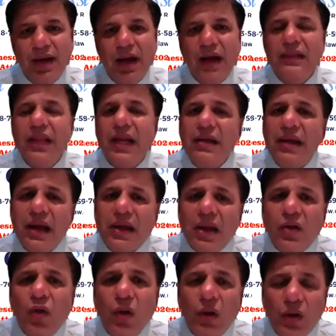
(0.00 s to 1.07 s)
And then let a
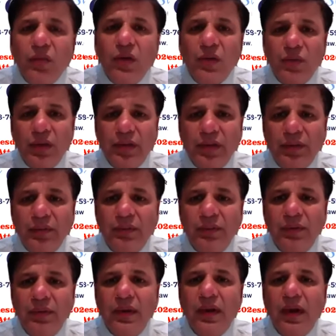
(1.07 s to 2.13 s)
lawyer work with you,
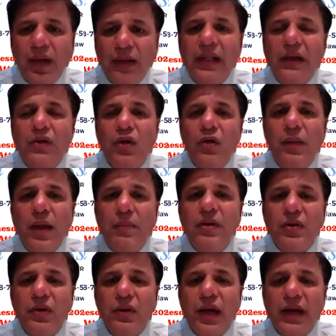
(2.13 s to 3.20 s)
and then you'll be able
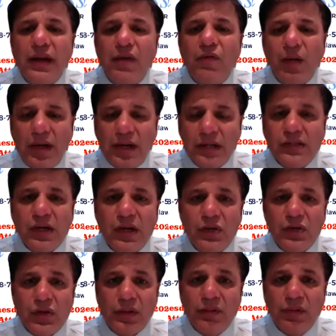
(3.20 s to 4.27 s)
to kind of find a
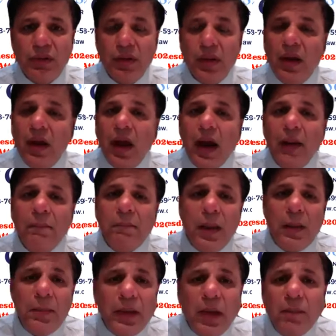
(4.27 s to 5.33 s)
solution. And
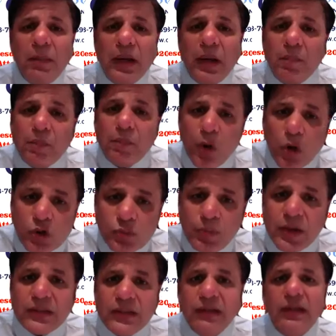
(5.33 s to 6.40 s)
people have become
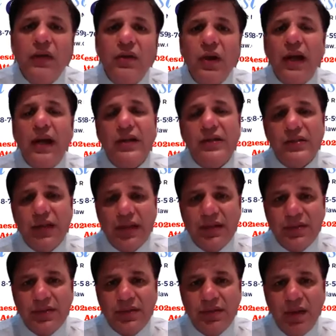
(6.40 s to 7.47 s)
prosperous in the United
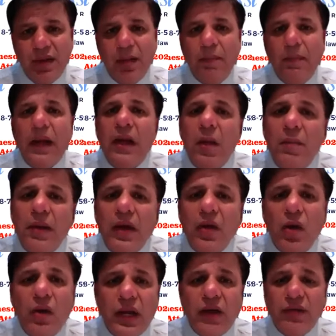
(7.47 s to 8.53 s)
States by coming in
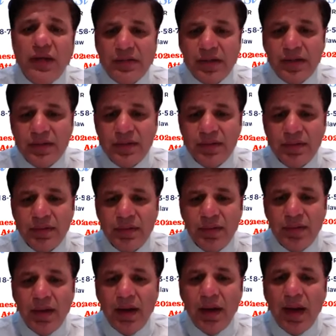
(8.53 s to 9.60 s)
on e-visas.
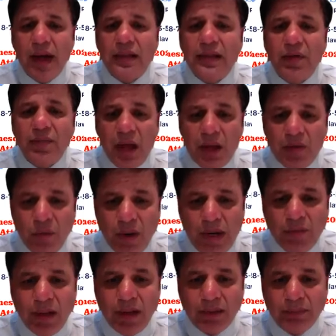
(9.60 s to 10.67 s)
And they've done very
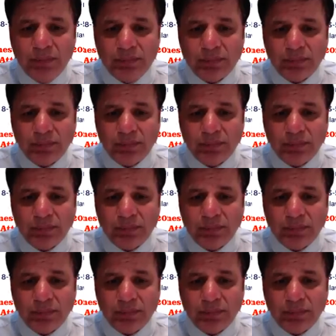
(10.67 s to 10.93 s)
well.